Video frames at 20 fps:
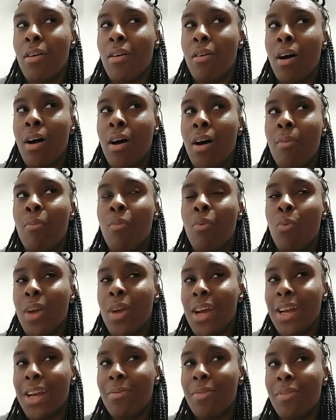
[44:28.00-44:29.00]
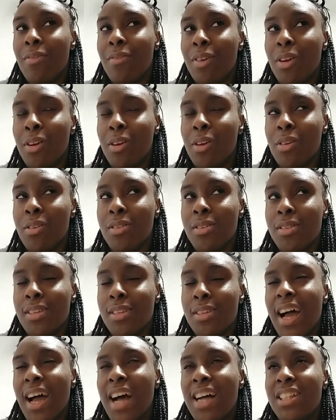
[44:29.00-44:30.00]
um weekly
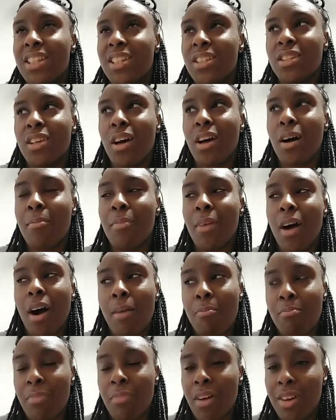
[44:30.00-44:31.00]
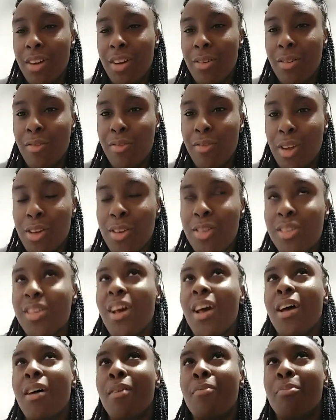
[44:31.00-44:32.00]
reviews and some are monthly reviews.
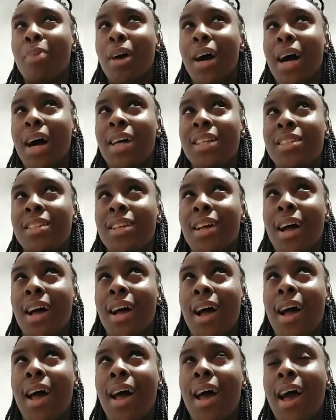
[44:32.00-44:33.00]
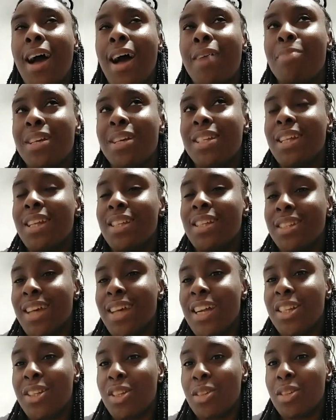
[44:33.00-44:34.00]
But I I basically
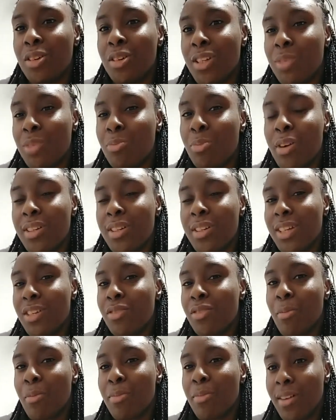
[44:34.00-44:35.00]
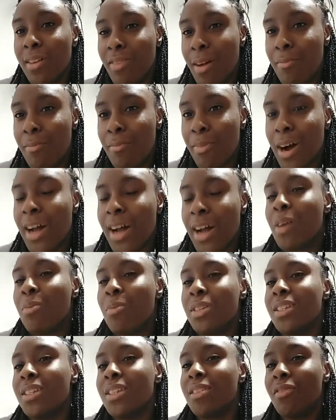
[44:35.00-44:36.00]
decided to do this process from November, and I
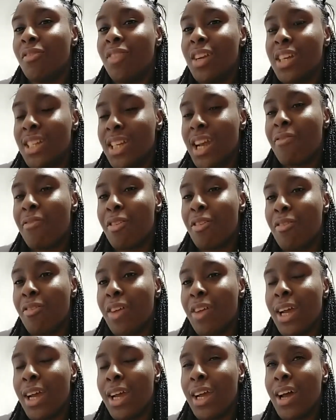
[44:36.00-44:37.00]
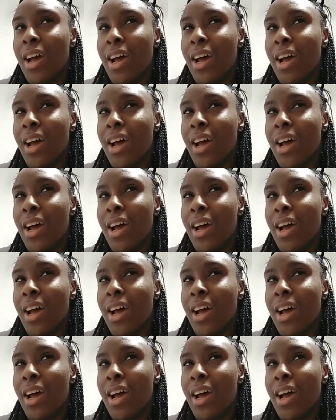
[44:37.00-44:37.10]
wanted to finish everything